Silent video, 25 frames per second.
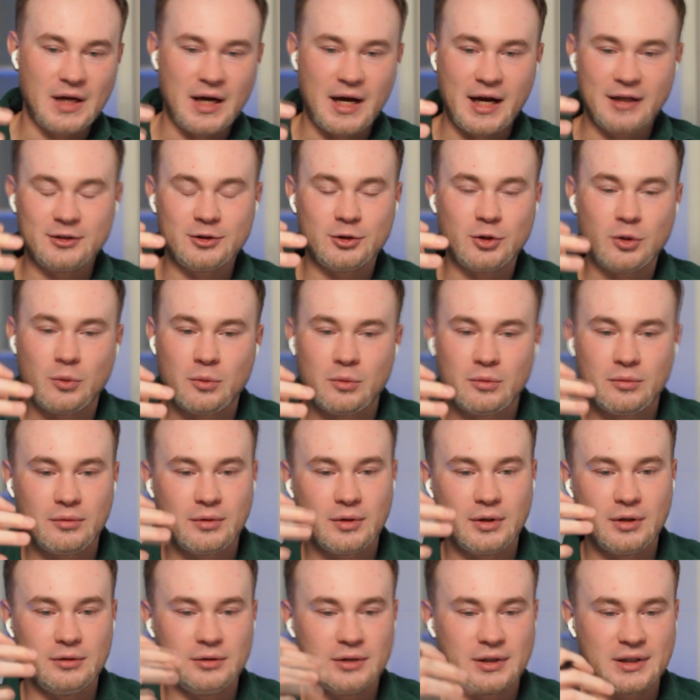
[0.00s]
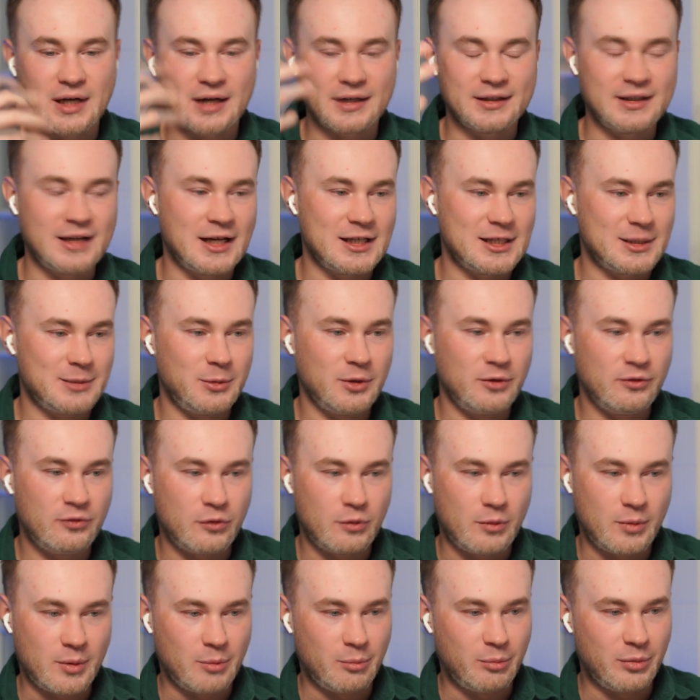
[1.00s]
I don't know, recognizable
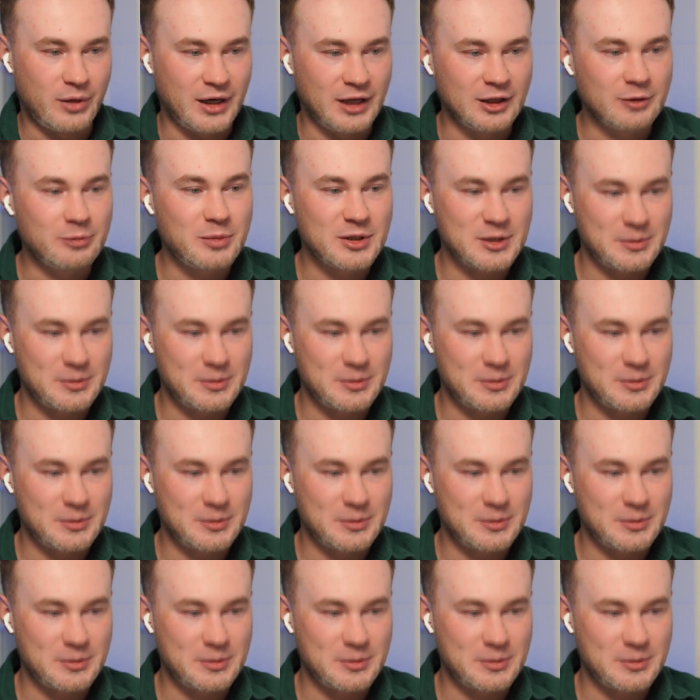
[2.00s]
from a brand